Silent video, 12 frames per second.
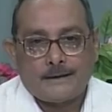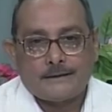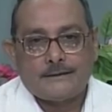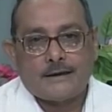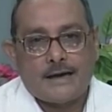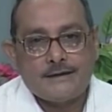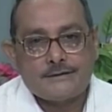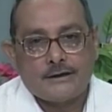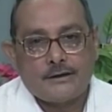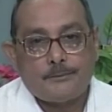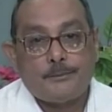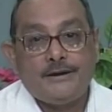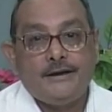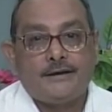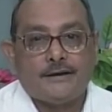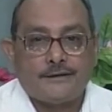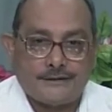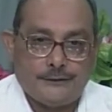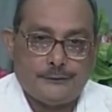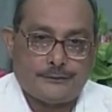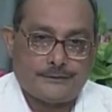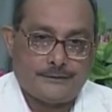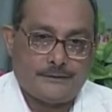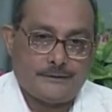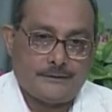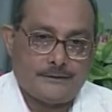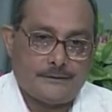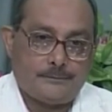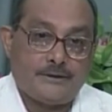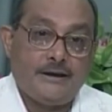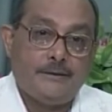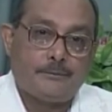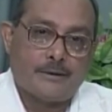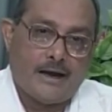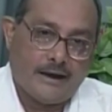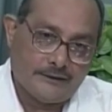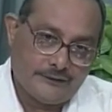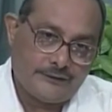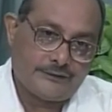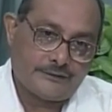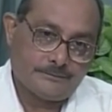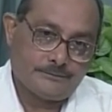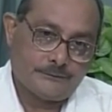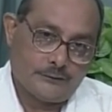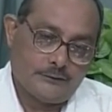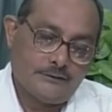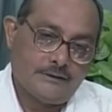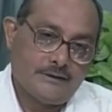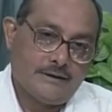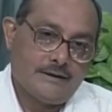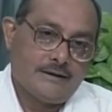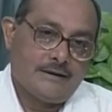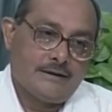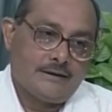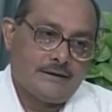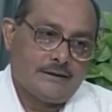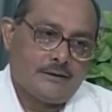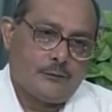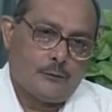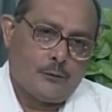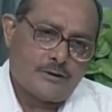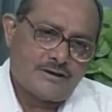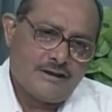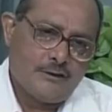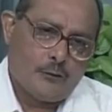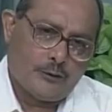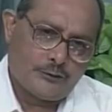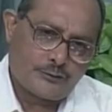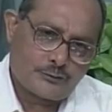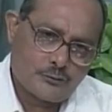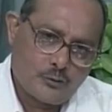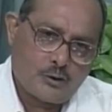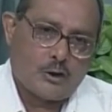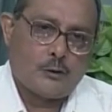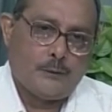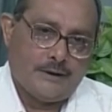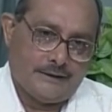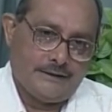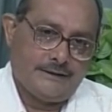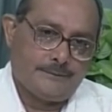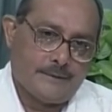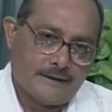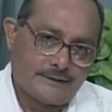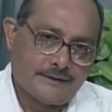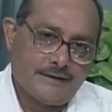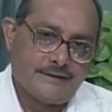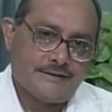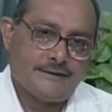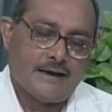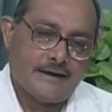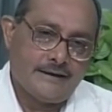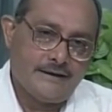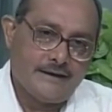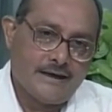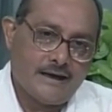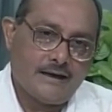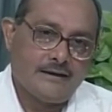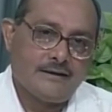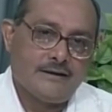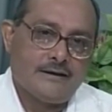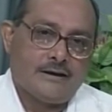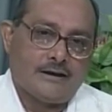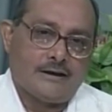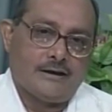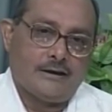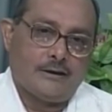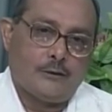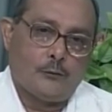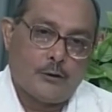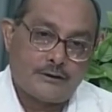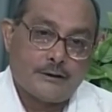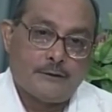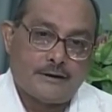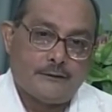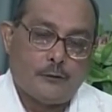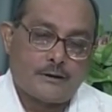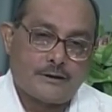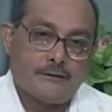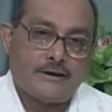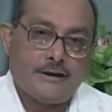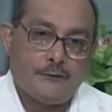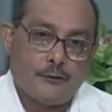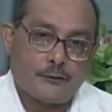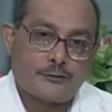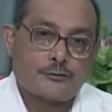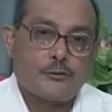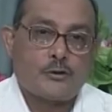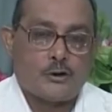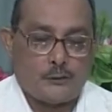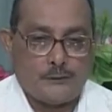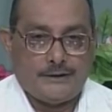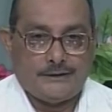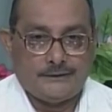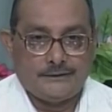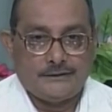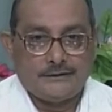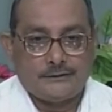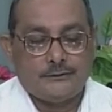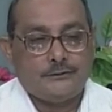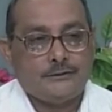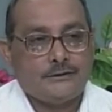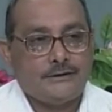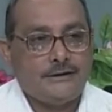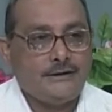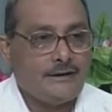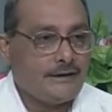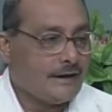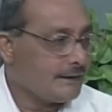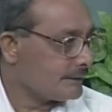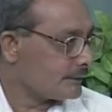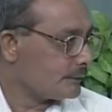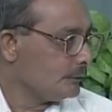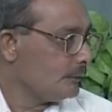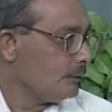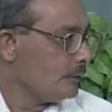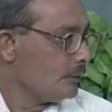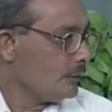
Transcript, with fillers: The writer preconceives, pre-plans, no? what he wants to convey, his message, his idea, uh, whatever whatever he wants to convey, no, he has to